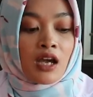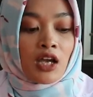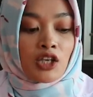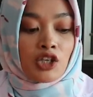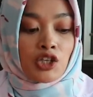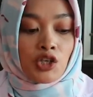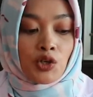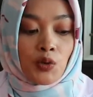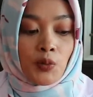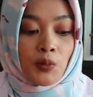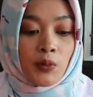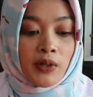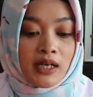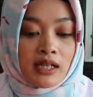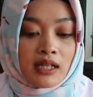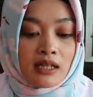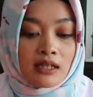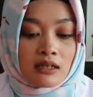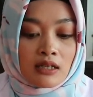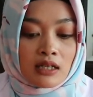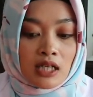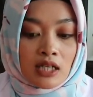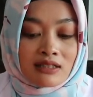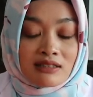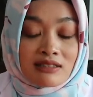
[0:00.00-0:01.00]
You
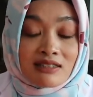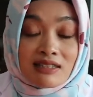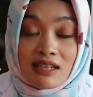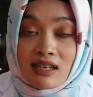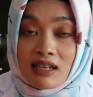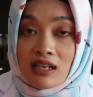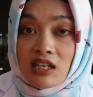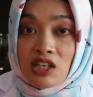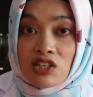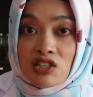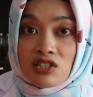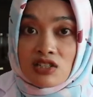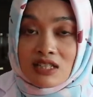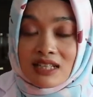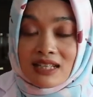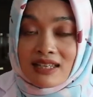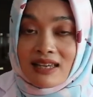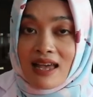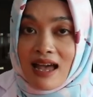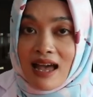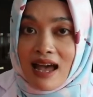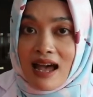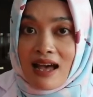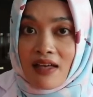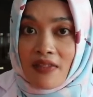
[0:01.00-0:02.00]
will
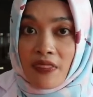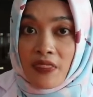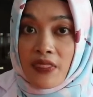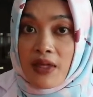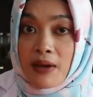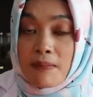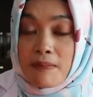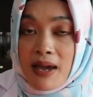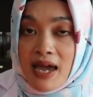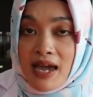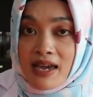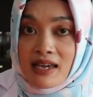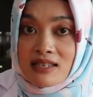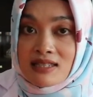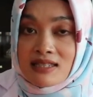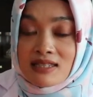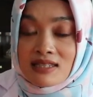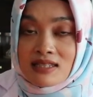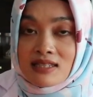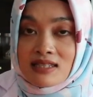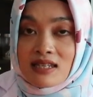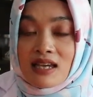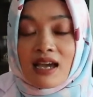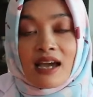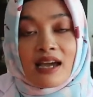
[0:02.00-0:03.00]
continuously add the
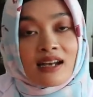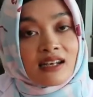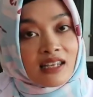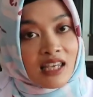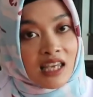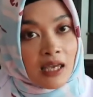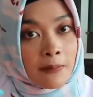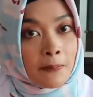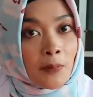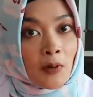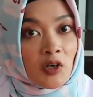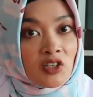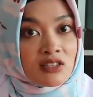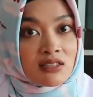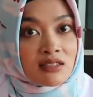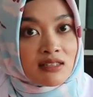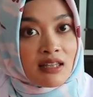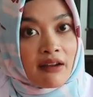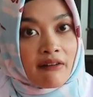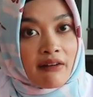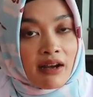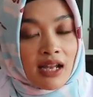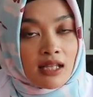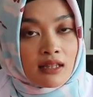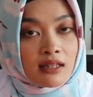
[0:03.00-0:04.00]
base and keep on
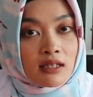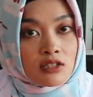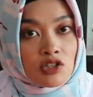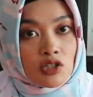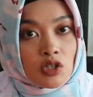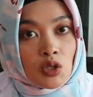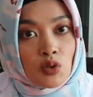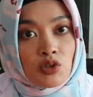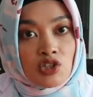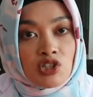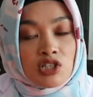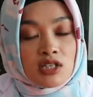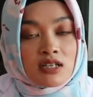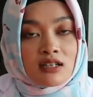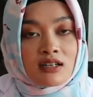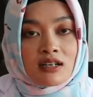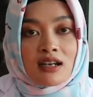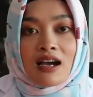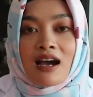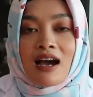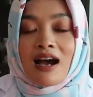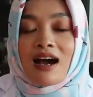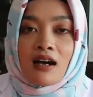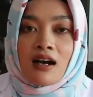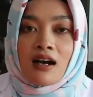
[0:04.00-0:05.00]
stirring the
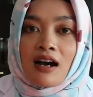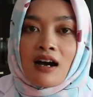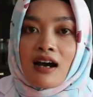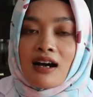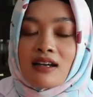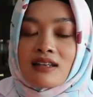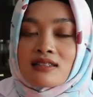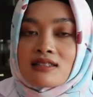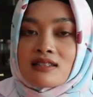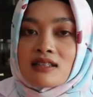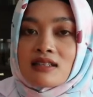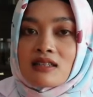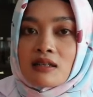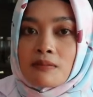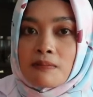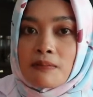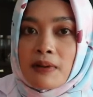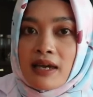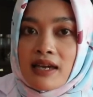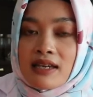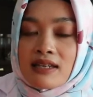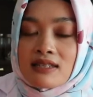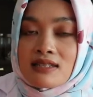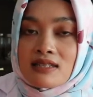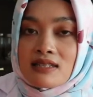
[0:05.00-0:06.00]
solution until the
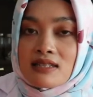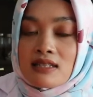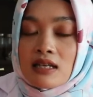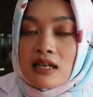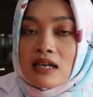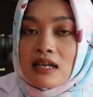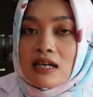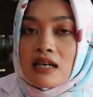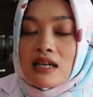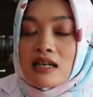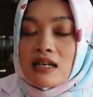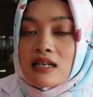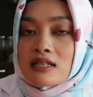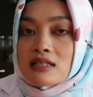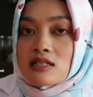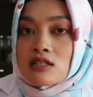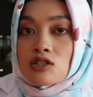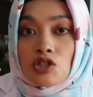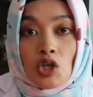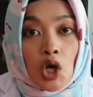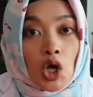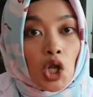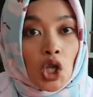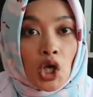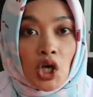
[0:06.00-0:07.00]
base is
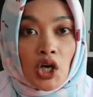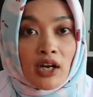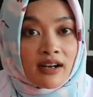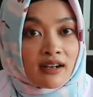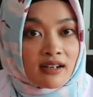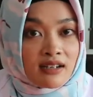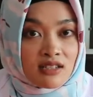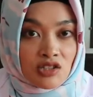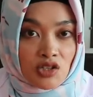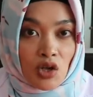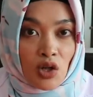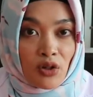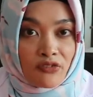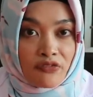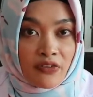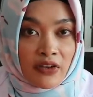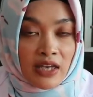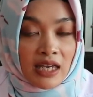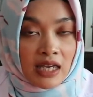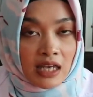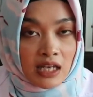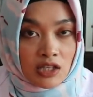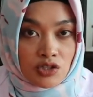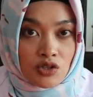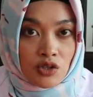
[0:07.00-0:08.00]
no longer
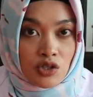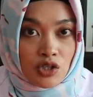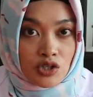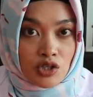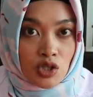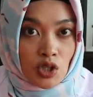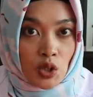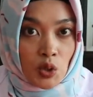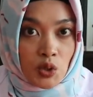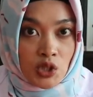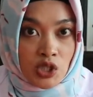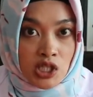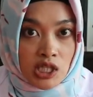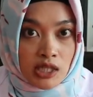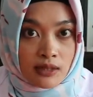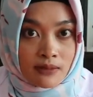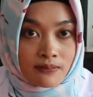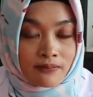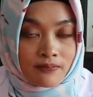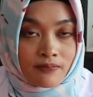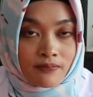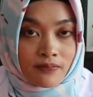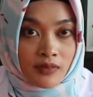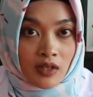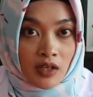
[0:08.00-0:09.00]
dissolving into the solution.
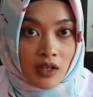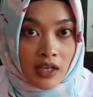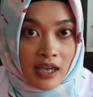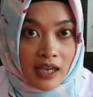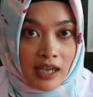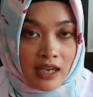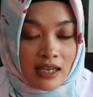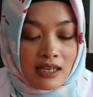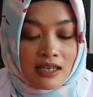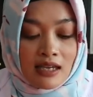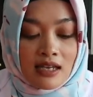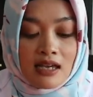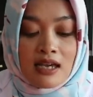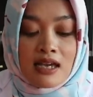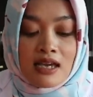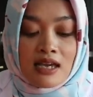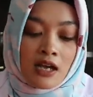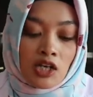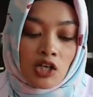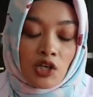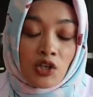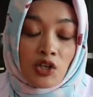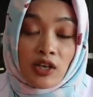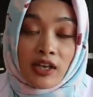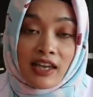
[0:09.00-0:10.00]
Okay,
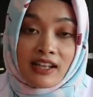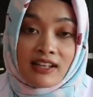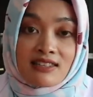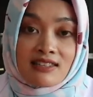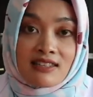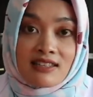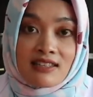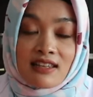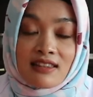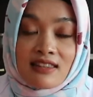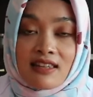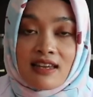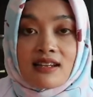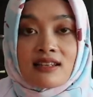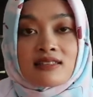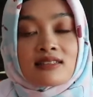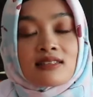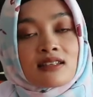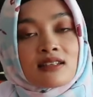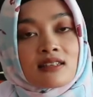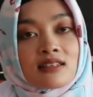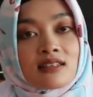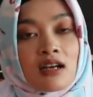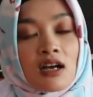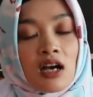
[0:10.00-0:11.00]
now you can see that there is
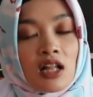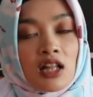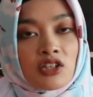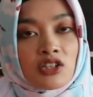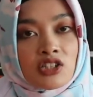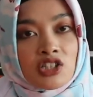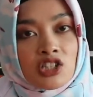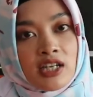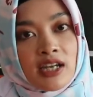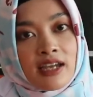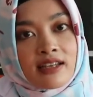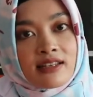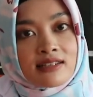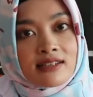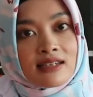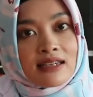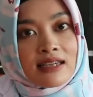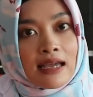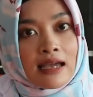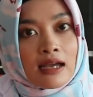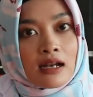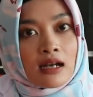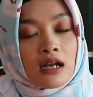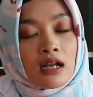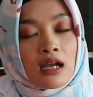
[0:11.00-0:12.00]
a color change
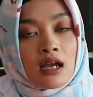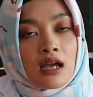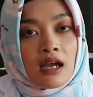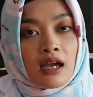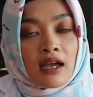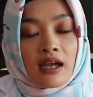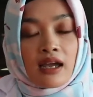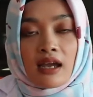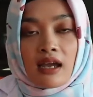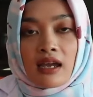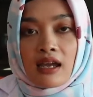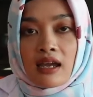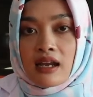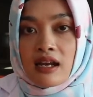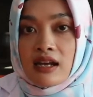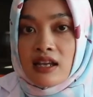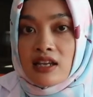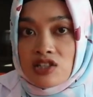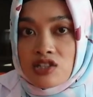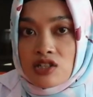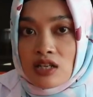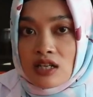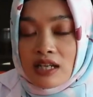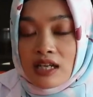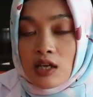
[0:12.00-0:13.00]
again.
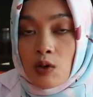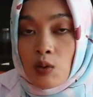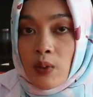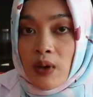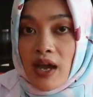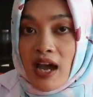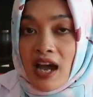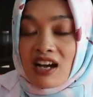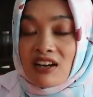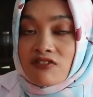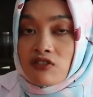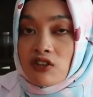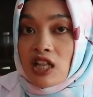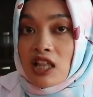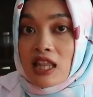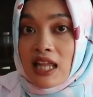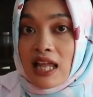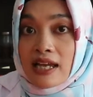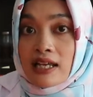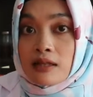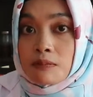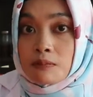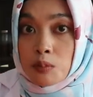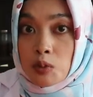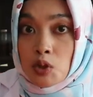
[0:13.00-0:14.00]
Initially we have a
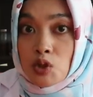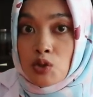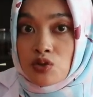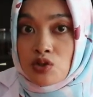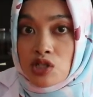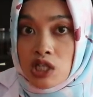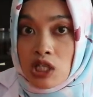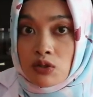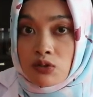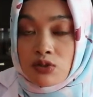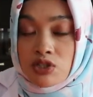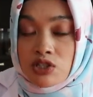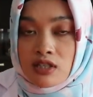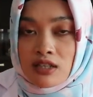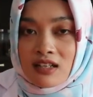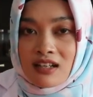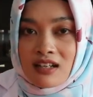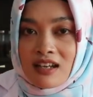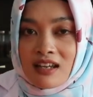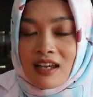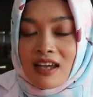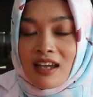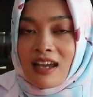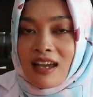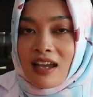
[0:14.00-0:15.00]
light blue solution.
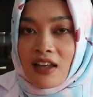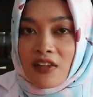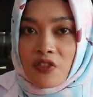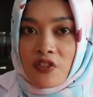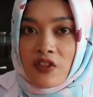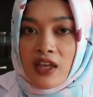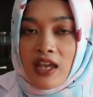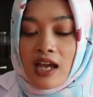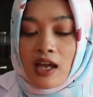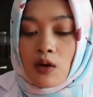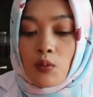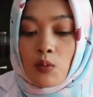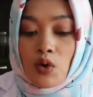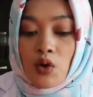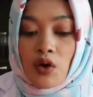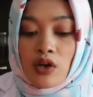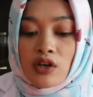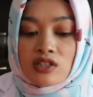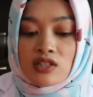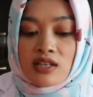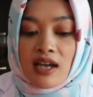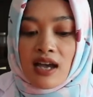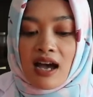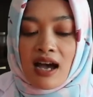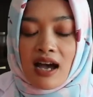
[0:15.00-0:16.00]
At the end we're
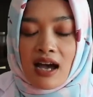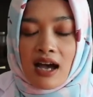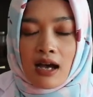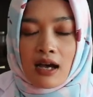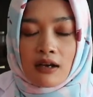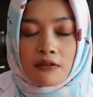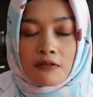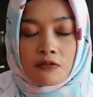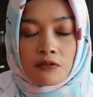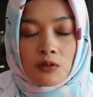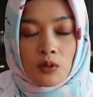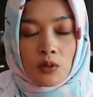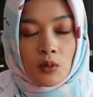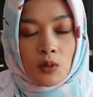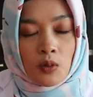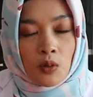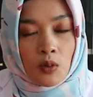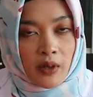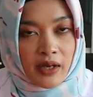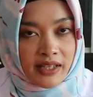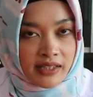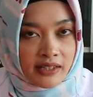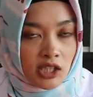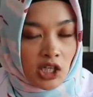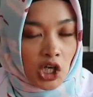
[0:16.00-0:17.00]
going to have
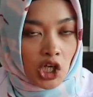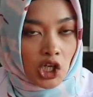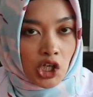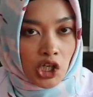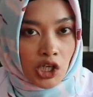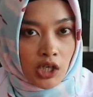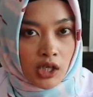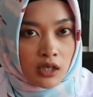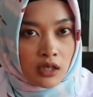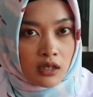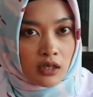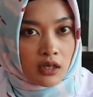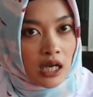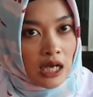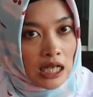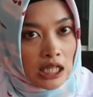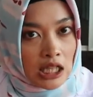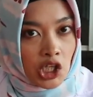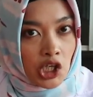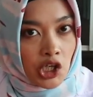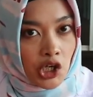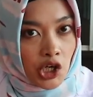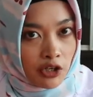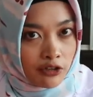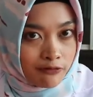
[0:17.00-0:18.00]
quite darker
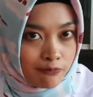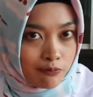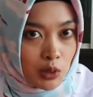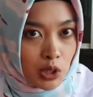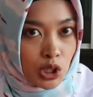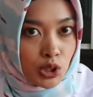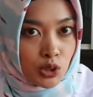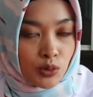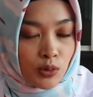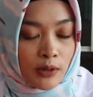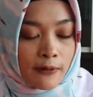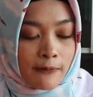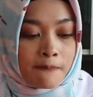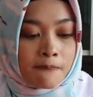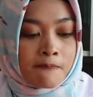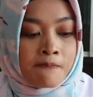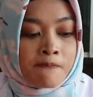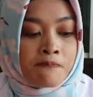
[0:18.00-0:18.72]
color of blue,